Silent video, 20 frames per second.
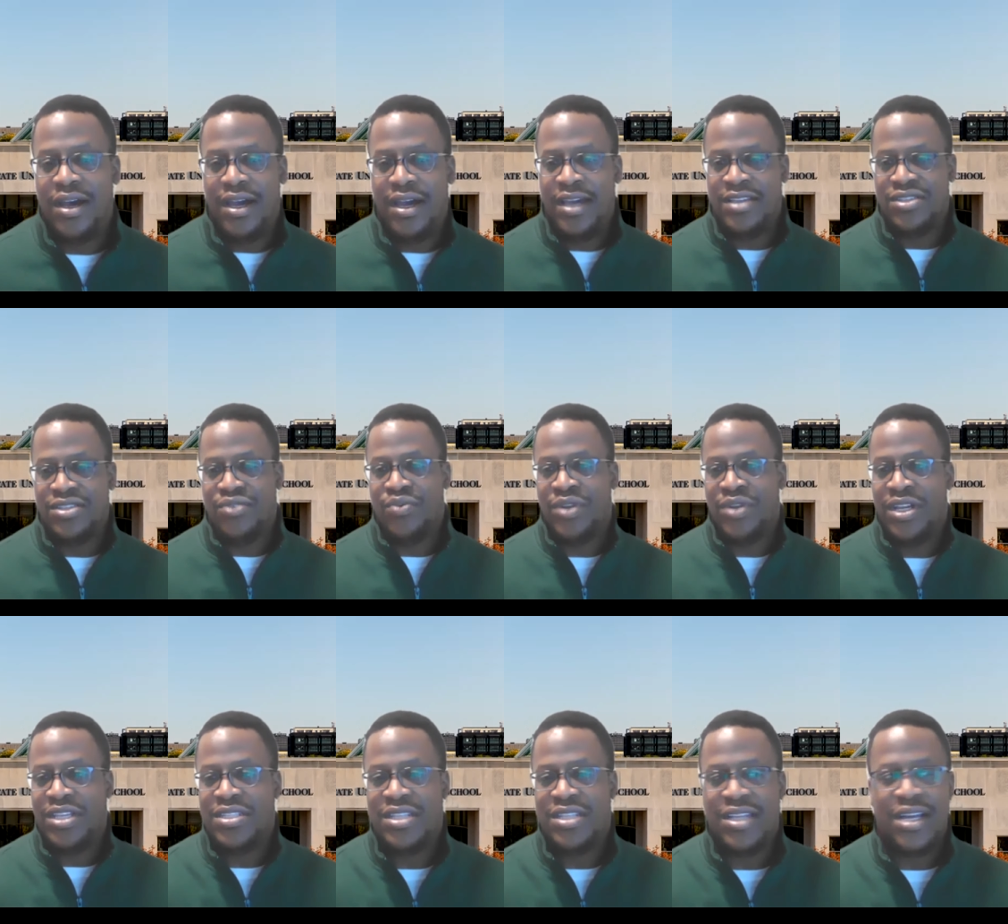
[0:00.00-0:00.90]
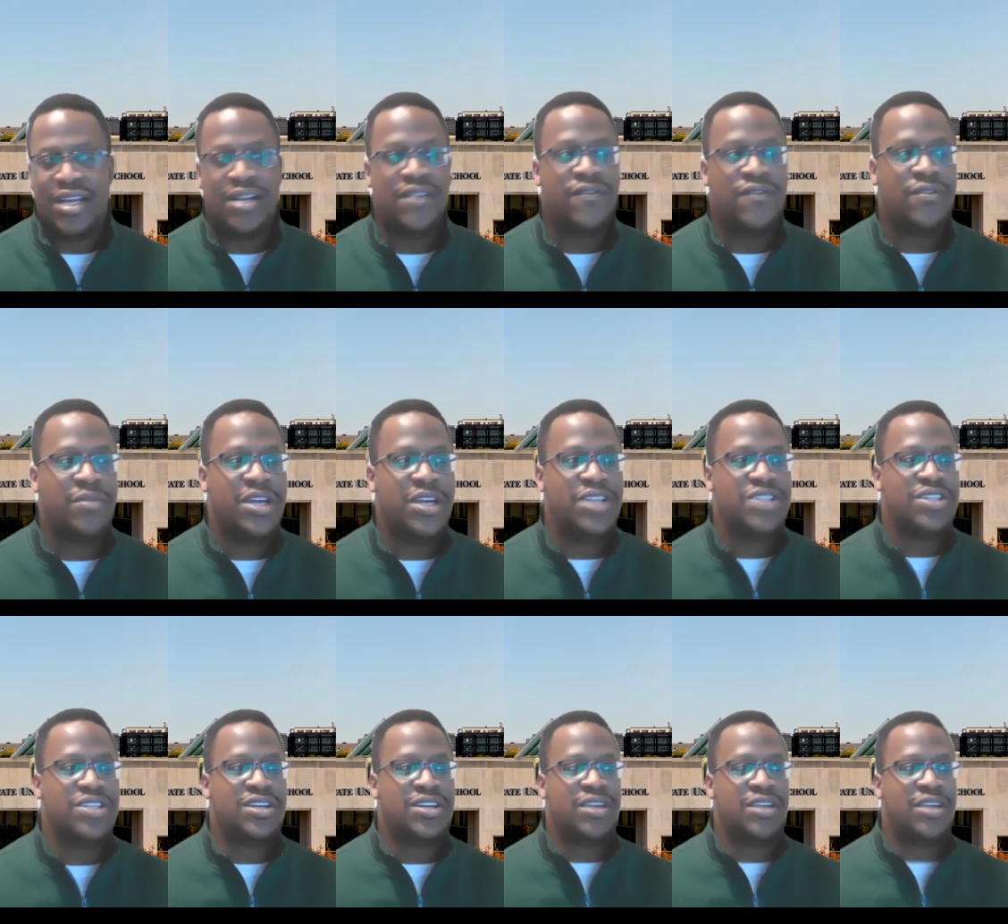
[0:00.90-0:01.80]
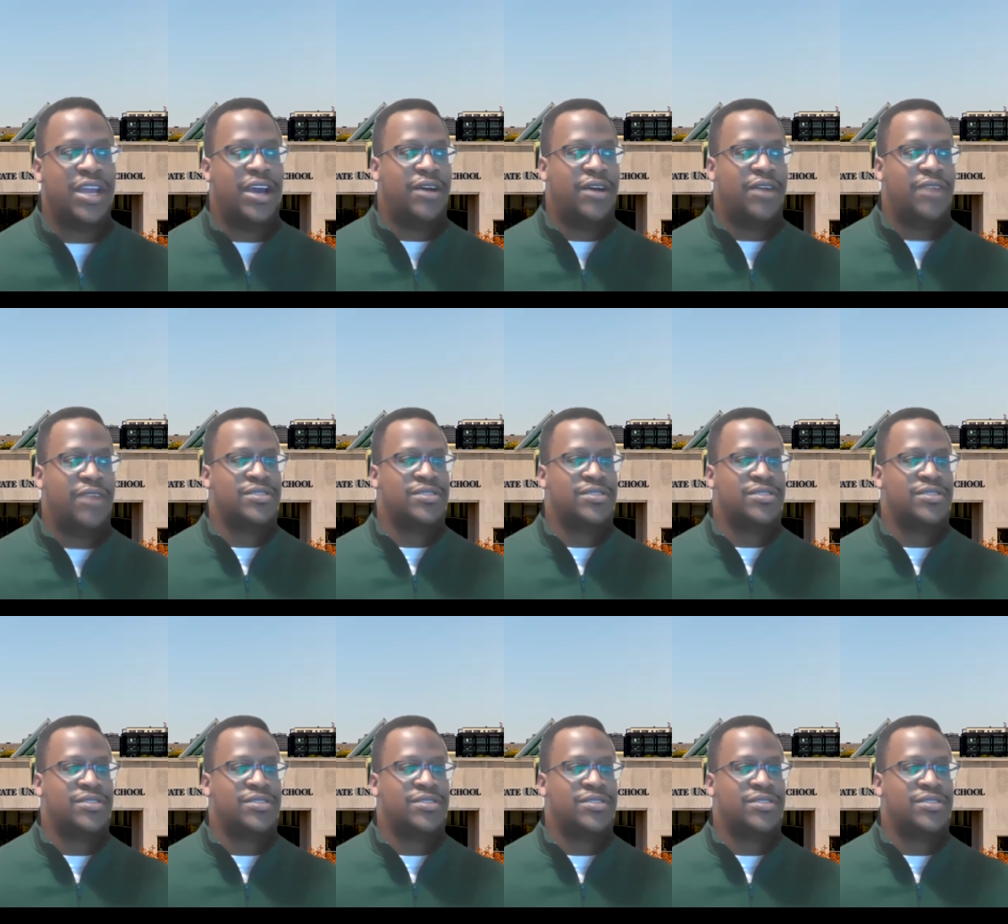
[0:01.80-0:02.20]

as it relates to that information coming out.